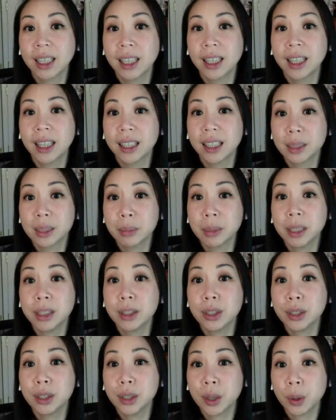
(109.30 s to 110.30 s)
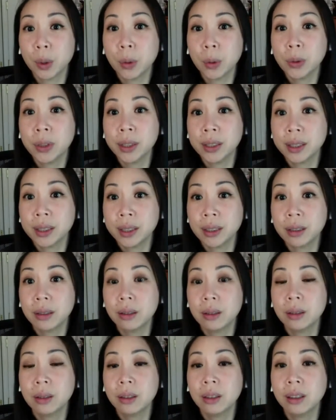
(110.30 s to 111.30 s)
Let's be so
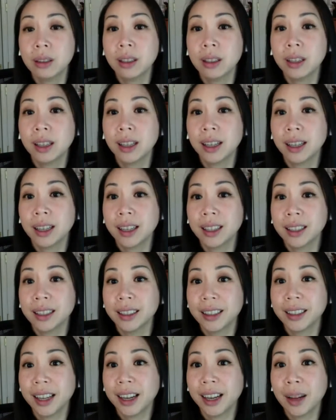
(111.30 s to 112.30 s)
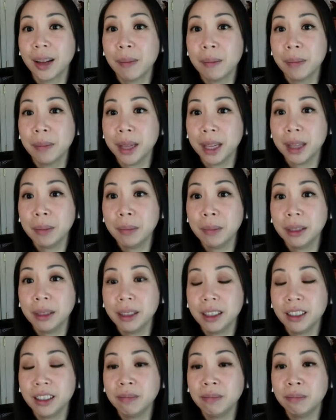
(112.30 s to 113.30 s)
still that a make
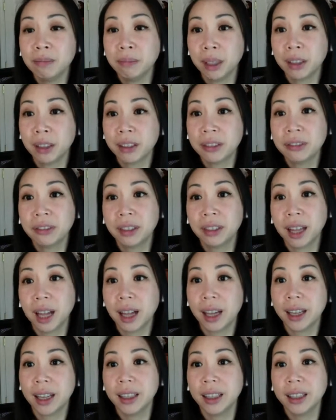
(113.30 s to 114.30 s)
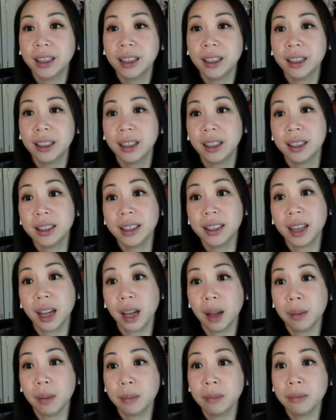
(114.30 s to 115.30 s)
believe butterfly can
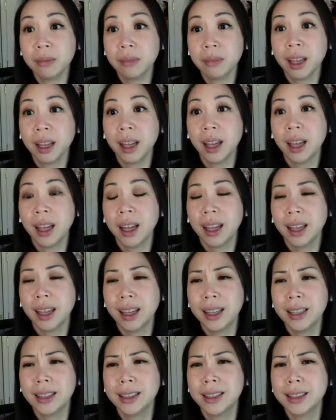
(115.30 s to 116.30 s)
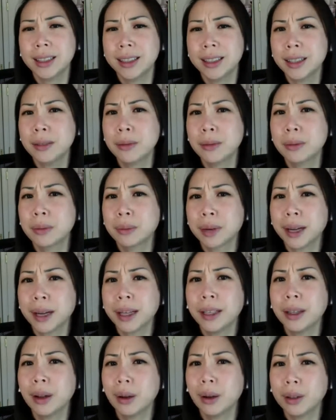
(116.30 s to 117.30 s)
come and sit
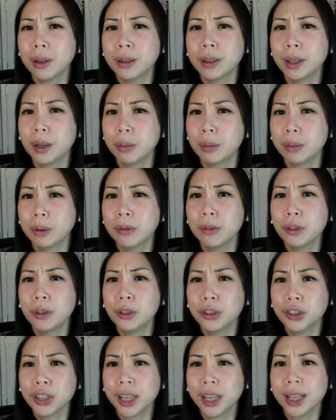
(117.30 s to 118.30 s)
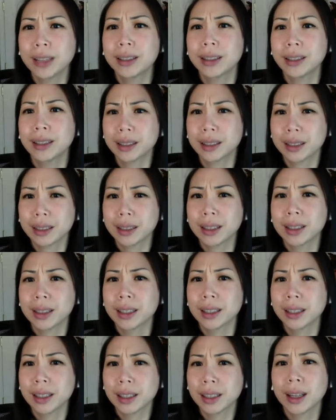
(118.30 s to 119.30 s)
right on top of your chest,
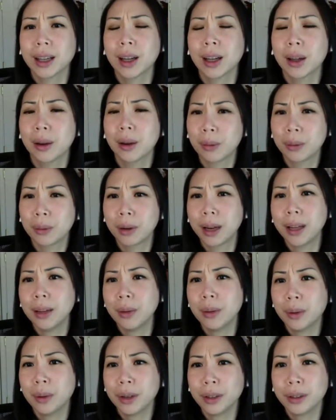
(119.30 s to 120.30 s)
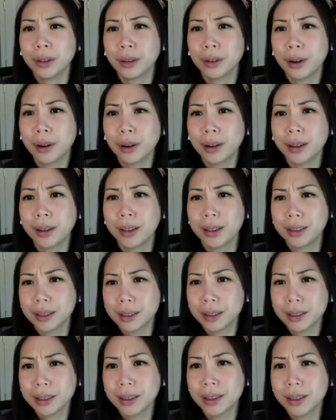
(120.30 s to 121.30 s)
right where your heart
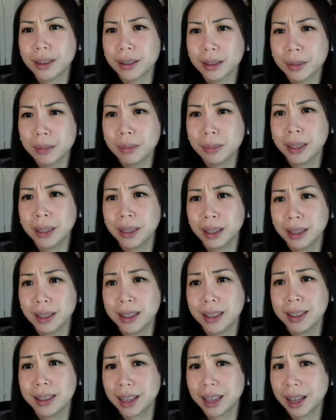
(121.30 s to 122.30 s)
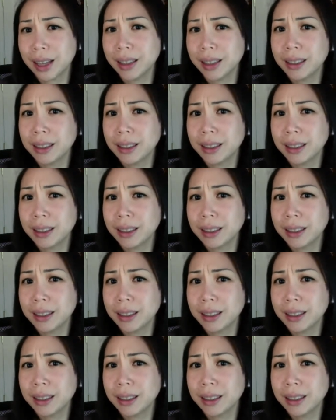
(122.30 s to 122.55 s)
is beating inside